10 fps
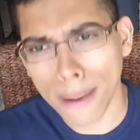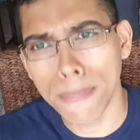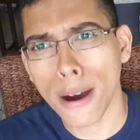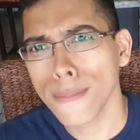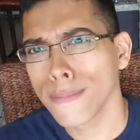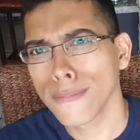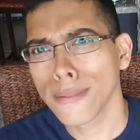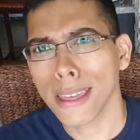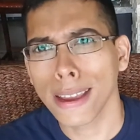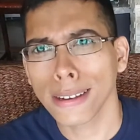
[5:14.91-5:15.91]
above
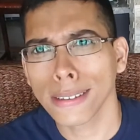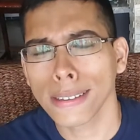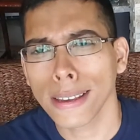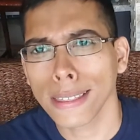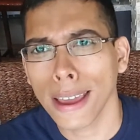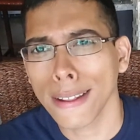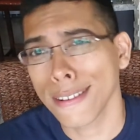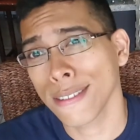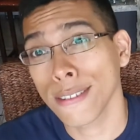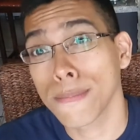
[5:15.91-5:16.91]
things like that.
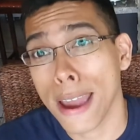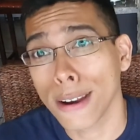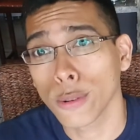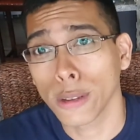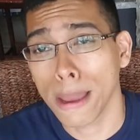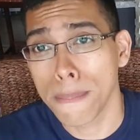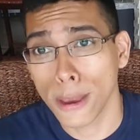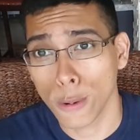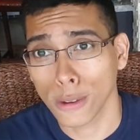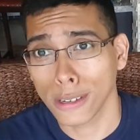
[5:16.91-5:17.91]
This band is really
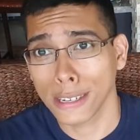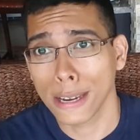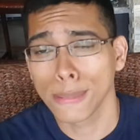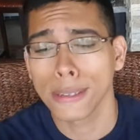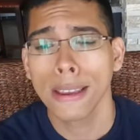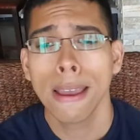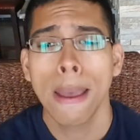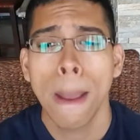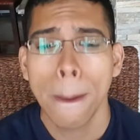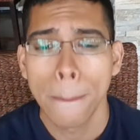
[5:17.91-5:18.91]
ambiguous at times,
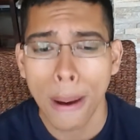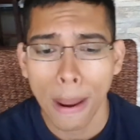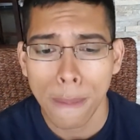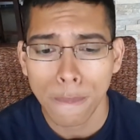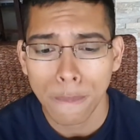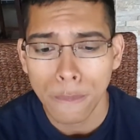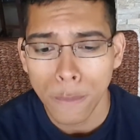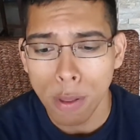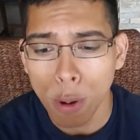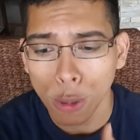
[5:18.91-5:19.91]
but
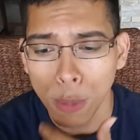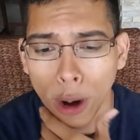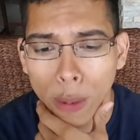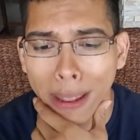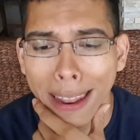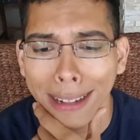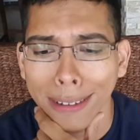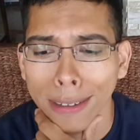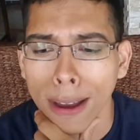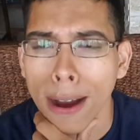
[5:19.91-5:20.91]
for the most part, I really like
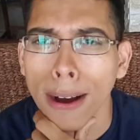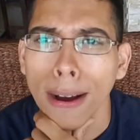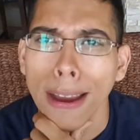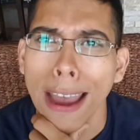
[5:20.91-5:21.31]
this song.